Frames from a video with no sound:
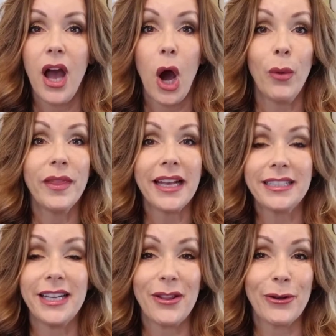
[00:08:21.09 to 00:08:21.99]
Oh, and that's
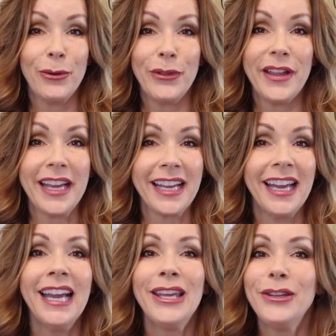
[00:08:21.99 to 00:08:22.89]
another cool thing.
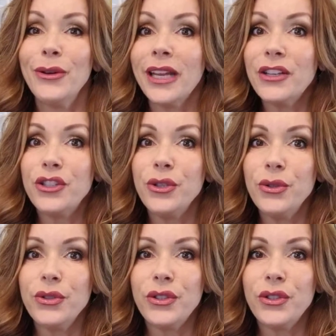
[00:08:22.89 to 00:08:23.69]
You get to choose